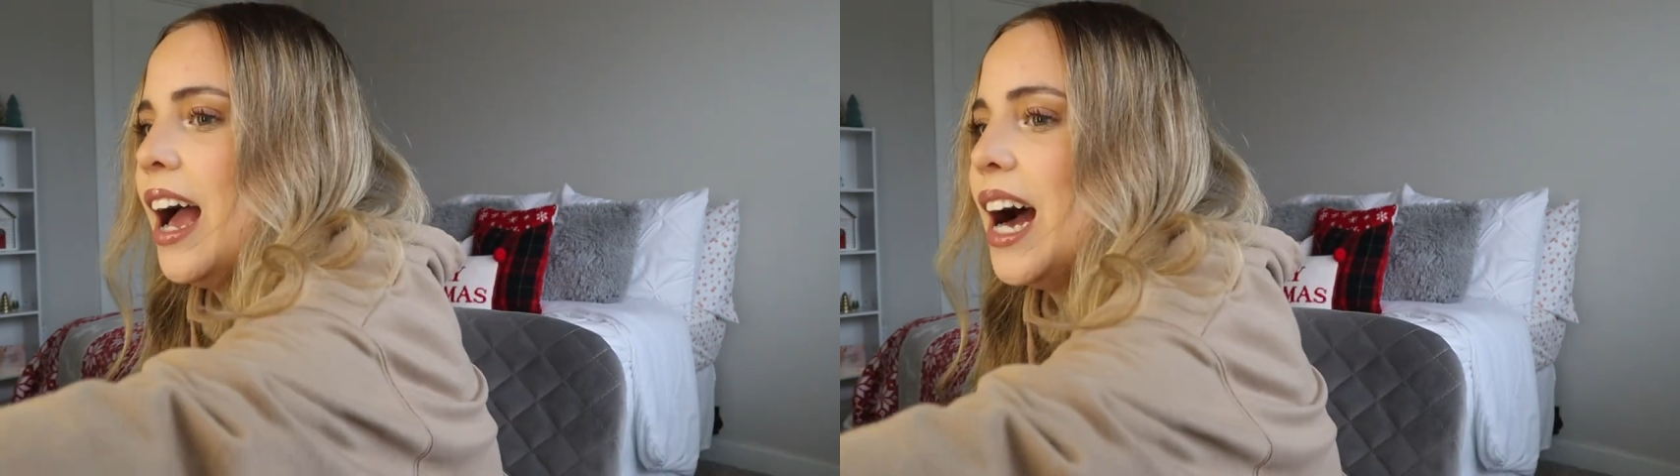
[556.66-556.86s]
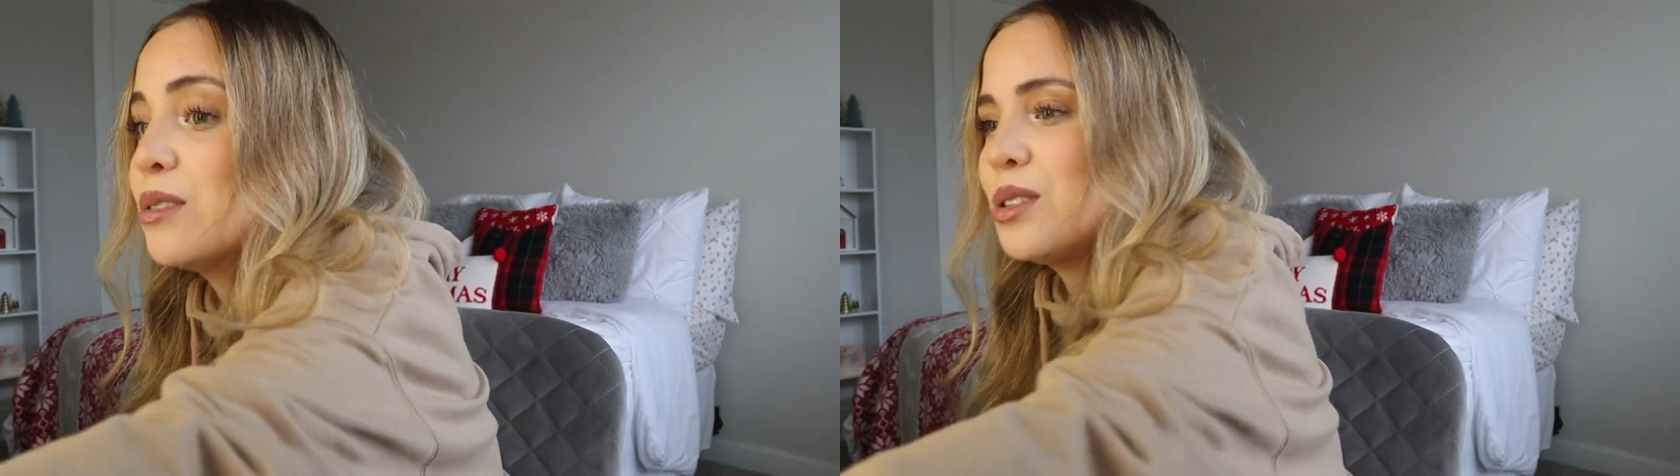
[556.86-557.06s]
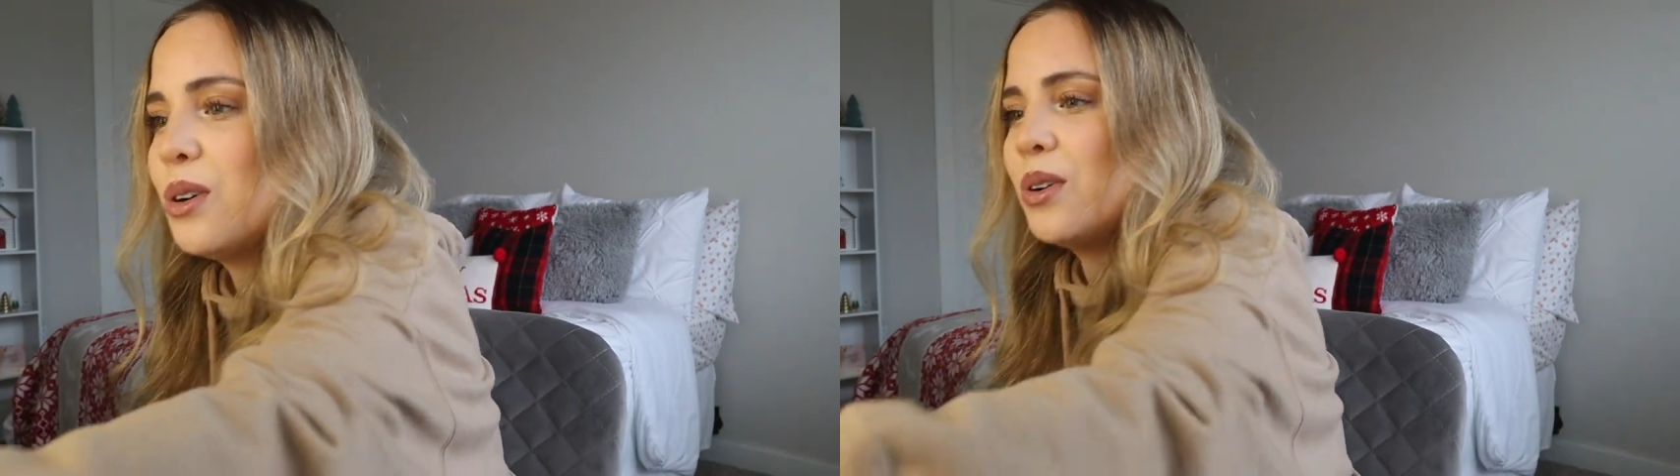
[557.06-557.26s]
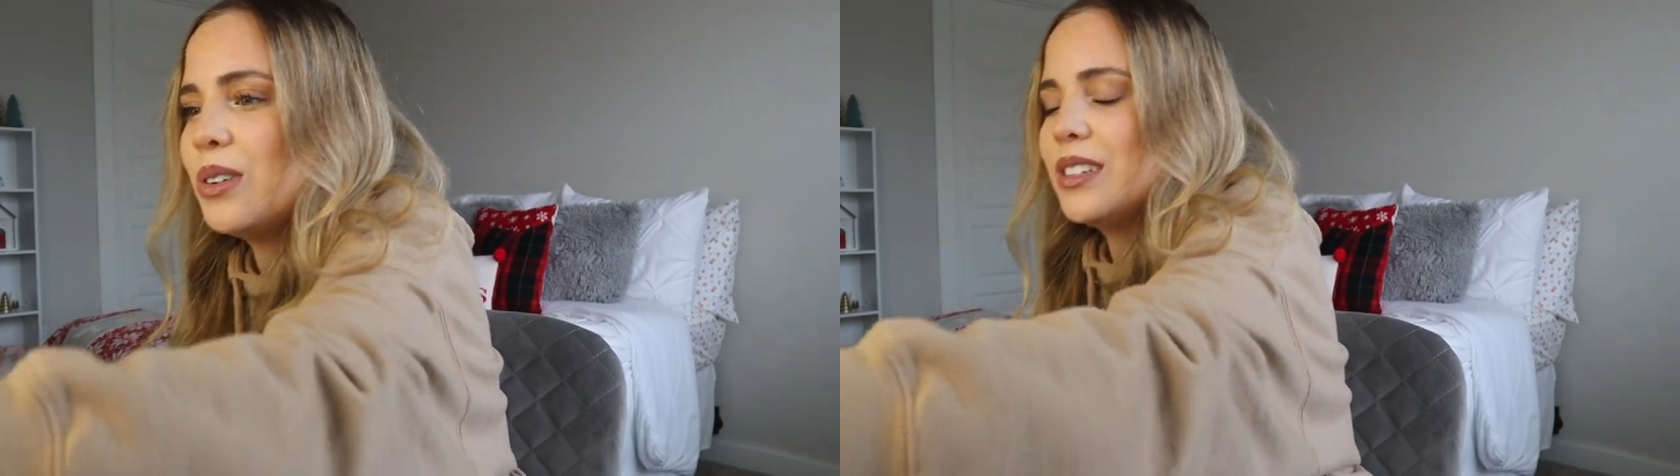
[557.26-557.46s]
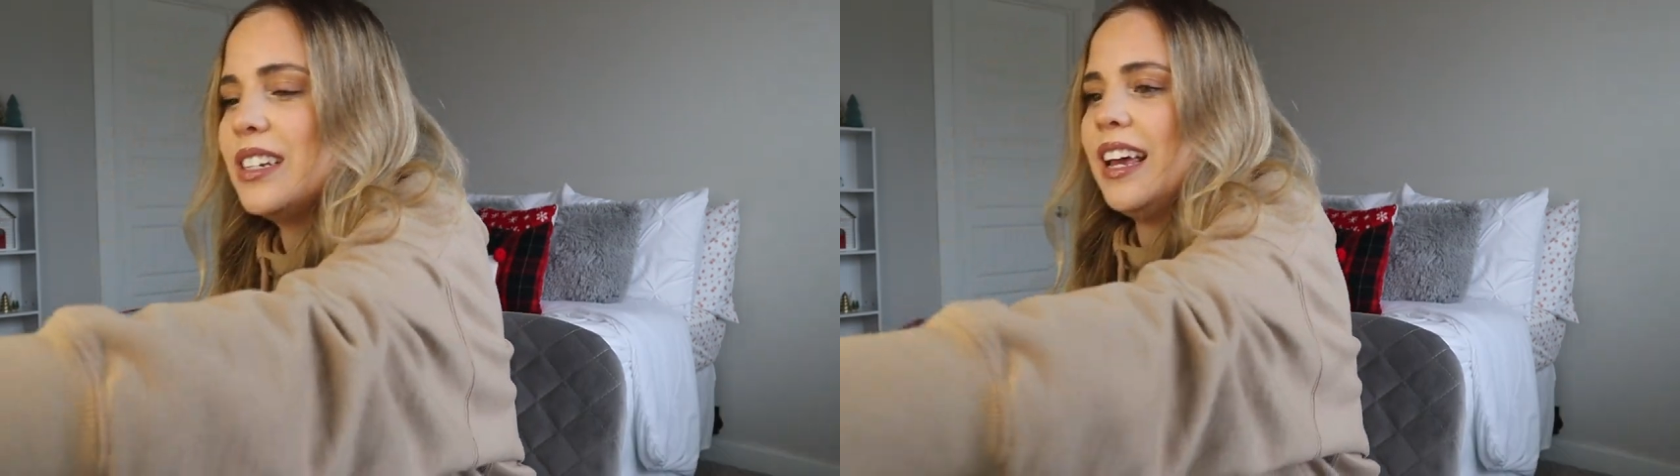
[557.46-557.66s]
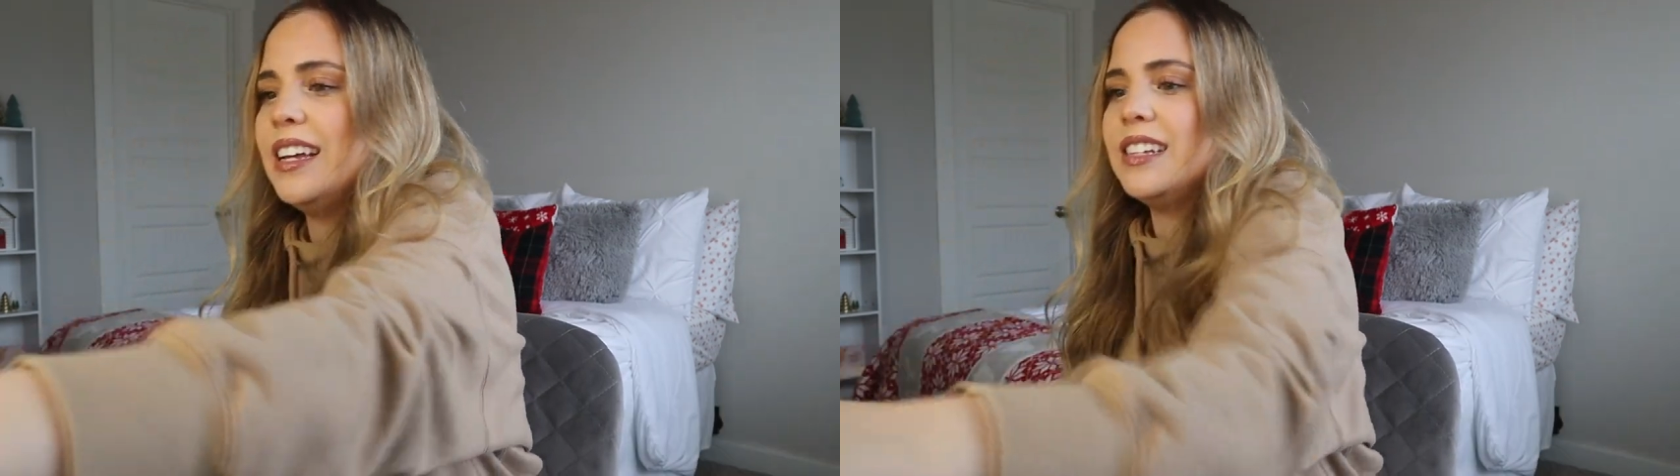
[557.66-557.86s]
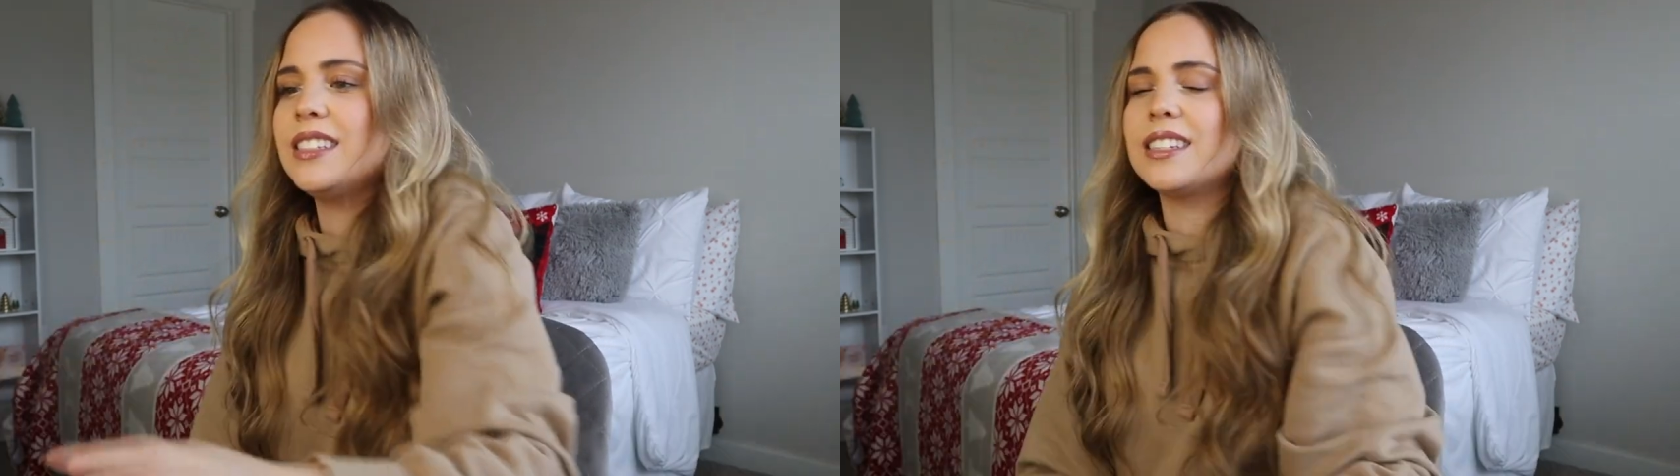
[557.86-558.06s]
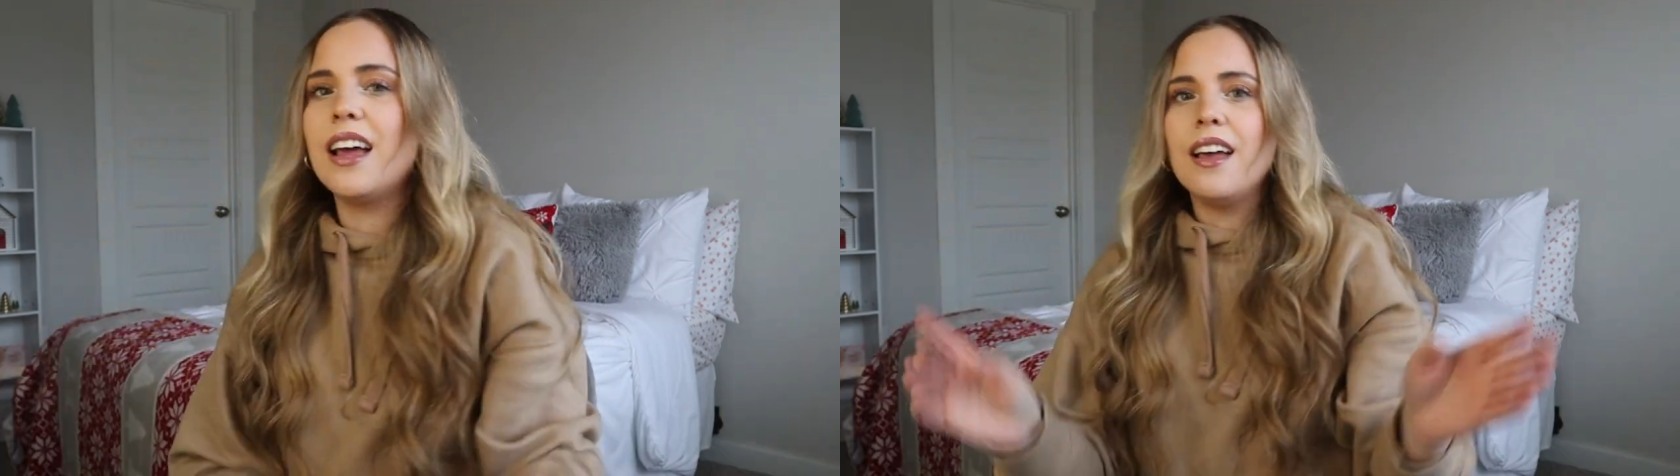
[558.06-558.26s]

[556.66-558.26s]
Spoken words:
household is